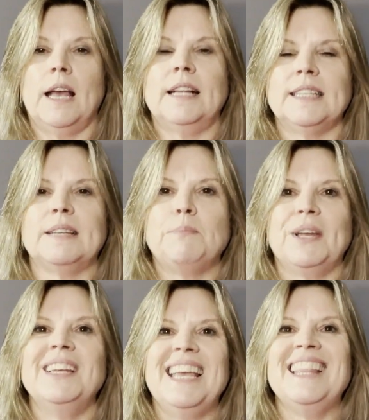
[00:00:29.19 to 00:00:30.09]
to
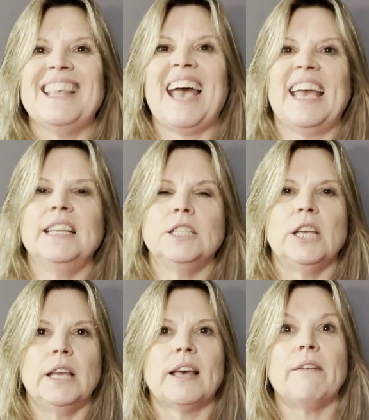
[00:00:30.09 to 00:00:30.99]
bring in that
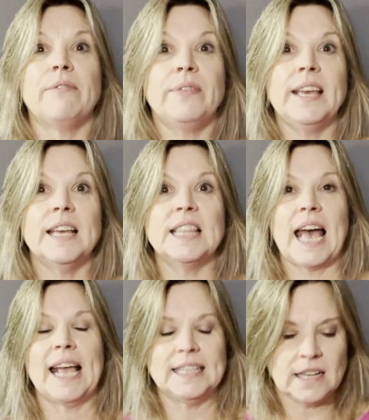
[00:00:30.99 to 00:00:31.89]
energy, that fear, that
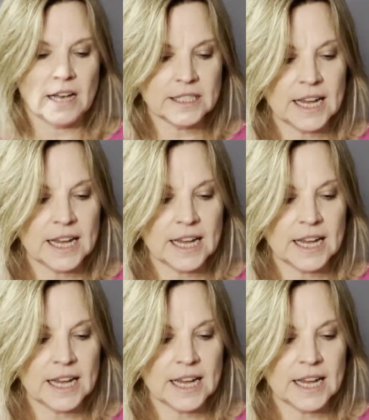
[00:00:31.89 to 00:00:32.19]
anxiety,